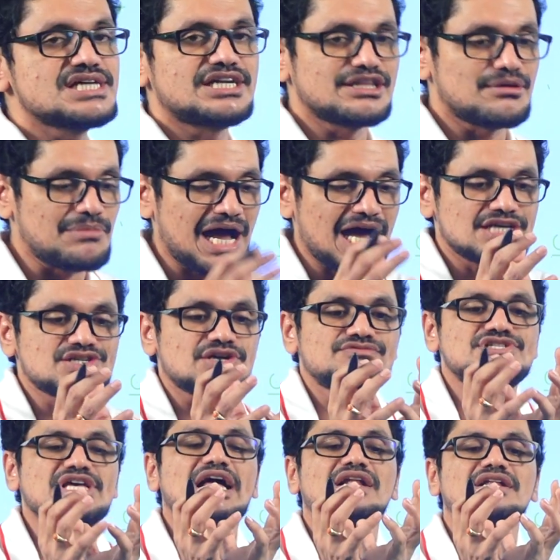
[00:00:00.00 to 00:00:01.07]
and the mass of
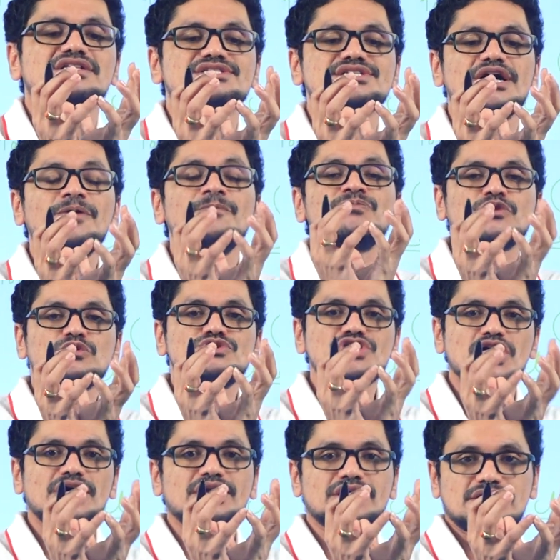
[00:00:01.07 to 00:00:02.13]
cells which
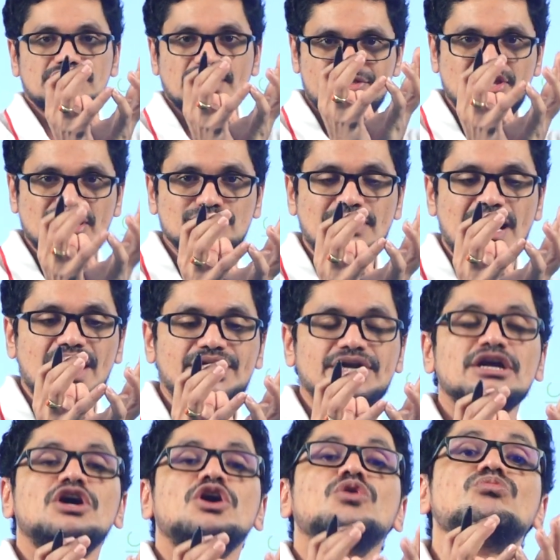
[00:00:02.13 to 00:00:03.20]
are nothing but
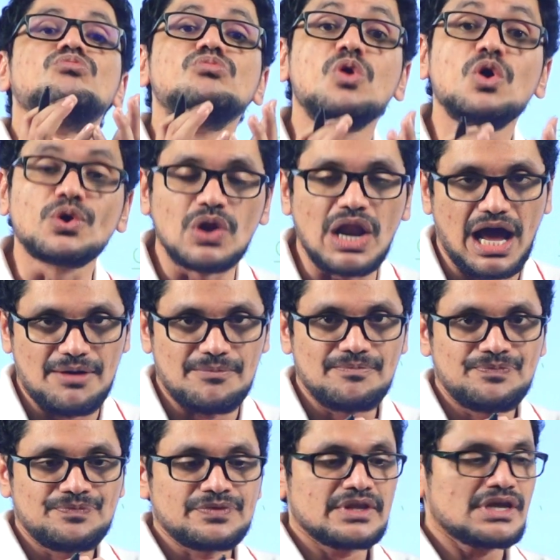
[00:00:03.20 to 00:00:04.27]
morula.
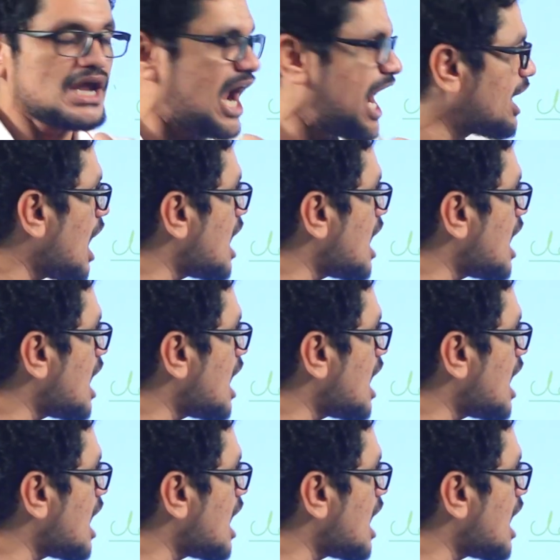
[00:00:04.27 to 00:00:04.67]
And